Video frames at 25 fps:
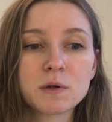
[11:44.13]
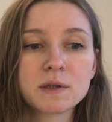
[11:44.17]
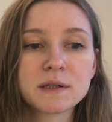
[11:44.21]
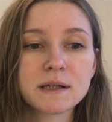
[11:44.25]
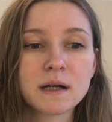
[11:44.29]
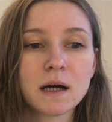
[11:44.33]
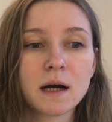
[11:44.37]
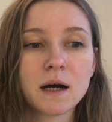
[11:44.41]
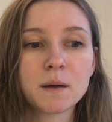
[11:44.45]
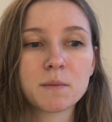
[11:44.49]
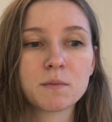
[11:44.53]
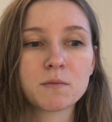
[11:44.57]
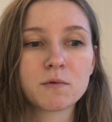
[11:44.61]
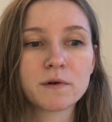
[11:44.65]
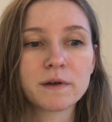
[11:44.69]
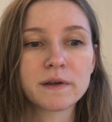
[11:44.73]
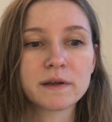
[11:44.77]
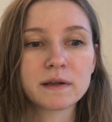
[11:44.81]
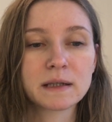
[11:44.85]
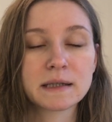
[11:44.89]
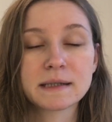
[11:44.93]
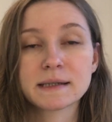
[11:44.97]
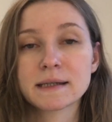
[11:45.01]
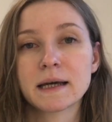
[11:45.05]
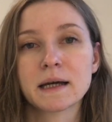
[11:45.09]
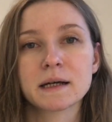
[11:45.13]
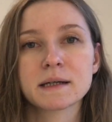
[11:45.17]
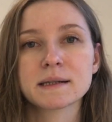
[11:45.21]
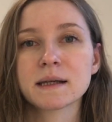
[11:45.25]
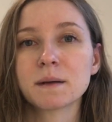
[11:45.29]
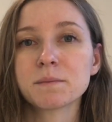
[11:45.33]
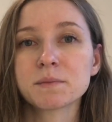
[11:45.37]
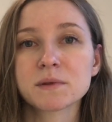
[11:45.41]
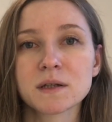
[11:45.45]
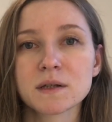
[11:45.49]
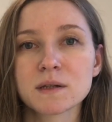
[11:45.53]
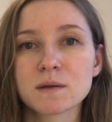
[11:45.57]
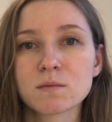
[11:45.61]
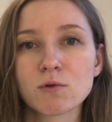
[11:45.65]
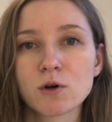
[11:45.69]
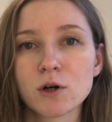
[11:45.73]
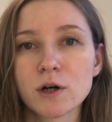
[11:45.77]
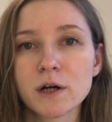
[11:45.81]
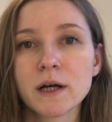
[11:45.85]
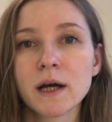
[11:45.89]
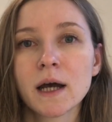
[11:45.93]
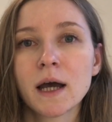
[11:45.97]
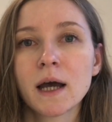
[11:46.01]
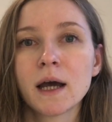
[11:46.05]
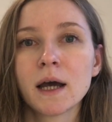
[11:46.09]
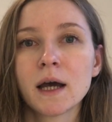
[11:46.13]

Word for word: time with let's say acceptance work,